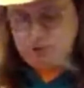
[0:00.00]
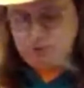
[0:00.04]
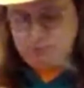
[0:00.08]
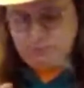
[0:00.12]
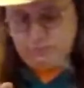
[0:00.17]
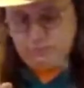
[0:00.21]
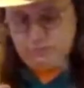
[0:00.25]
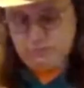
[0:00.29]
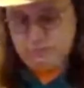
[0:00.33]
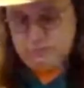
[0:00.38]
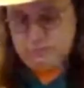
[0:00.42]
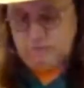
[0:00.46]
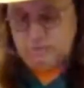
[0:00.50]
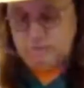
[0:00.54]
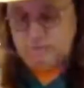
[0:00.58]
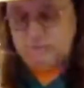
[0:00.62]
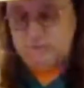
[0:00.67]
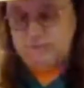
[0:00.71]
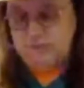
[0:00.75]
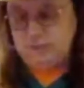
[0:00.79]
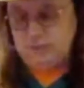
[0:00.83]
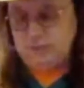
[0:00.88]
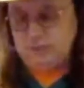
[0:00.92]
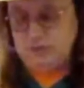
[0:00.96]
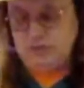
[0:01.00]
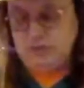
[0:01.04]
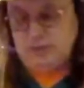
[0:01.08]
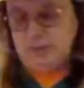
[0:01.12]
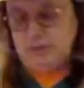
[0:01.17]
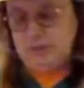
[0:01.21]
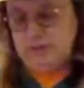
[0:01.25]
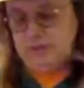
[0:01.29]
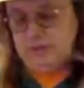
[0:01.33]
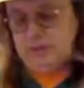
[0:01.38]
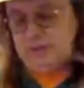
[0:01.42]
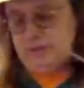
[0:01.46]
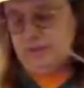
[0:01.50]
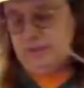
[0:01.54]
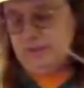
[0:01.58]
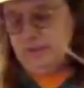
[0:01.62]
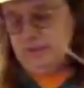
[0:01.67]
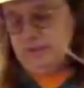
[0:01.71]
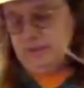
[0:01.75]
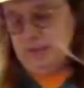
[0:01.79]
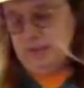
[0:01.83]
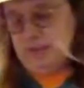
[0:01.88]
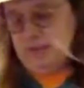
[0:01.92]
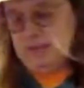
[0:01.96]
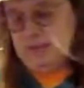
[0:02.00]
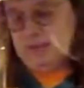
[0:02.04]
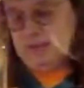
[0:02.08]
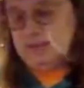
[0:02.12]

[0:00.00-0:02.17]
some sort of history about the Sazerac.